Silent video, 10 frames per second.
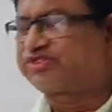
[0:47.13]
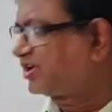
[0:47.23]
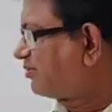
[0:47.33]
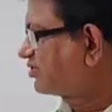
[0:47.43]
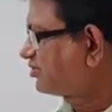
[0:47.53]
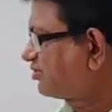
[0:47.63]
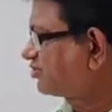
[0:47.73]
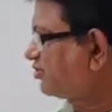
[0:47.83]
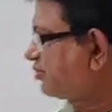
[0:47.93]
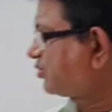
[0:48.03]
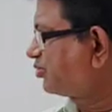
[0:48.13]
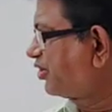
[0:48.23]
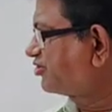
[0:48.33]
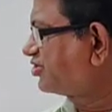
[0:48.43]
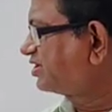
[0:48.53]
syllabus also.
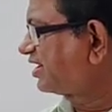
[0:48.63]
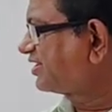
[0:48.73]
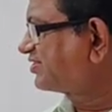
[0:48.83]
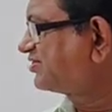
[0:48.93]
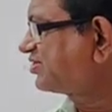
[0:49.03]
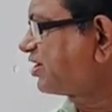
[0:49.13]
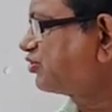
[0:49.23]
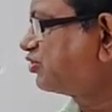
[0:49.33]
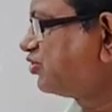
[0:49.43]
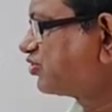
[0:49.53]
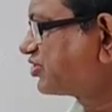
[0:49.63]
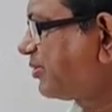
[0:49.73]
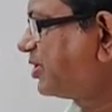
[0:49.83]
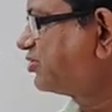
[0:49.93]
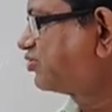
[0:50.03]
Poetry, the lessons are 2,
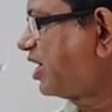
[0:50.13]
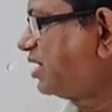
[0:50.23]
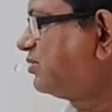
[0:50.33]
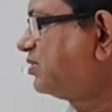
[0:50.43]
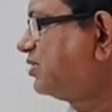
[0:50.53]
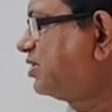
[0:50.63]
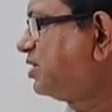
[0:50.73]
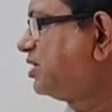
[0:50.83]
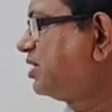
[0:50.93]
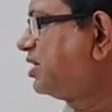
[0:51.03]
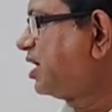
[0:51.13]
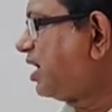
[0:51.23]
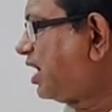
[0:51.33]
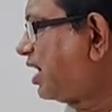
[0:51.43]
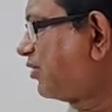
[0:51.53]
7, 12,
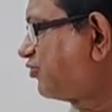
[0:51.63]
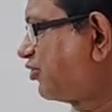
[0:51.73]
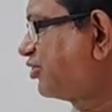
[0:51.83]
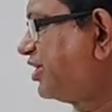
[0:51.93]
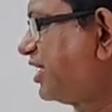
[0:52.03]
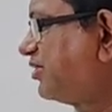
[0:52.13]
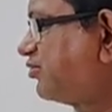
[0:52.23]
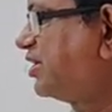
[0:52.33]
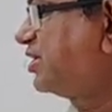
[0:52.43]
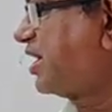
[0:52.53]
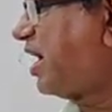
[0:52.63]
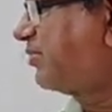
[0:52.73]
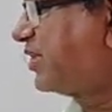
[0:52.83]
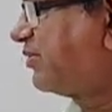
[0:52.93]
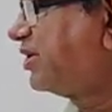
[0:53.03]
14 and 20. I
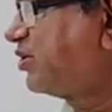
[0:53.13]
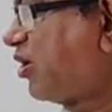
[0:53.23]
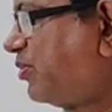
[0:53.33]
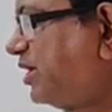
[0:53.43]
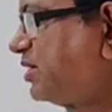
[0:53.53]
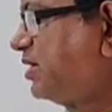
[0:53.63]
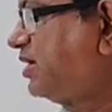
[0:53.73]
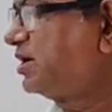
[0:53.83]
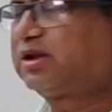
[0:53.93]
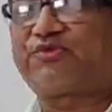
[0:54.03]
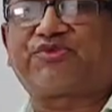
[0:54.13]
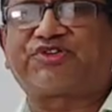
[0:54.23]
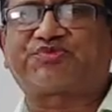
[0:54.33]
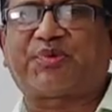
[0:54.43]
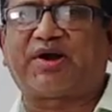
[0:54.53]
have given you oblique. The
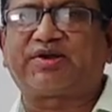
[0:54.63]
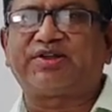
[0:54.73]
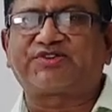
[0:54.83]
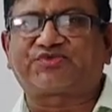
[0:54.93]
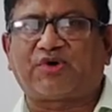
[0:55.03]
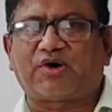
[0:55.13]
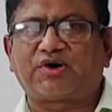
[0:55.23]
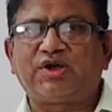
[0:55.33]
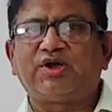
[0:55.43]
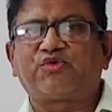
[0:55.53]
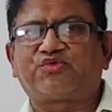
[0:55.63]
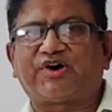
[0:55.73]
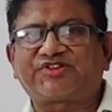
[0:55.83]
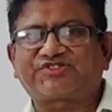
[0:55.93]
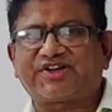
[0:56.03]
first part is for
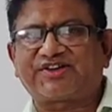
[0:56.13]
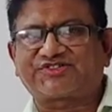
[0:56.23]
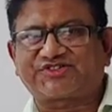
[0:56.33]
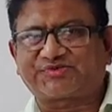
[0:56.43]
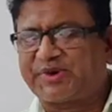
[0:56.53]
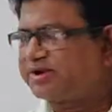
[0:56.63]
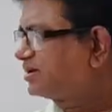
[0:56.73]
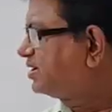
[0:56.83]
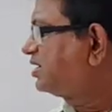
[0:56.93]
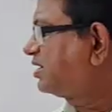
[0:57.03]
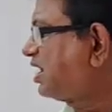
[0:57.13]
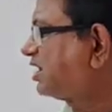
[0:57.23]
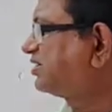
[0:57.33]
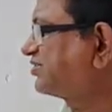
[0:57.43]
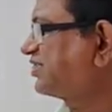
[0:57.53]
first assessment and the